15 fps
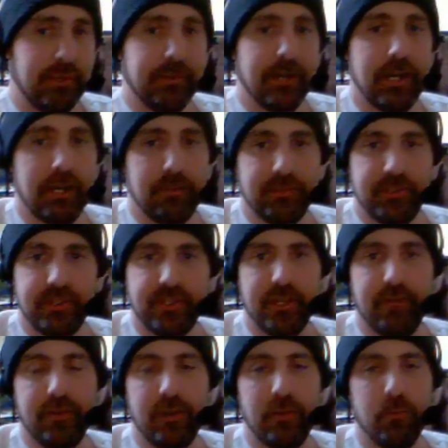up to
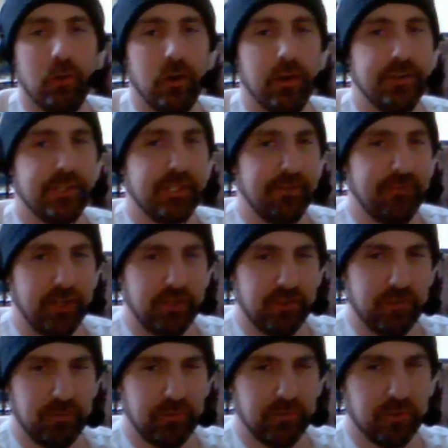71,
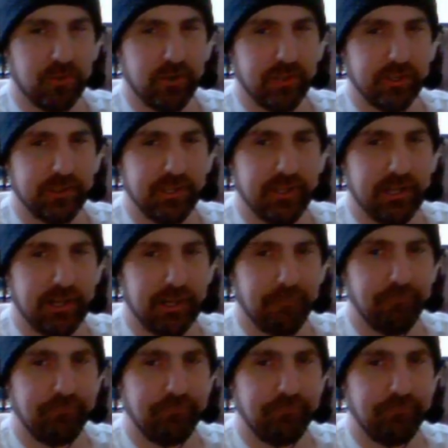72 during the,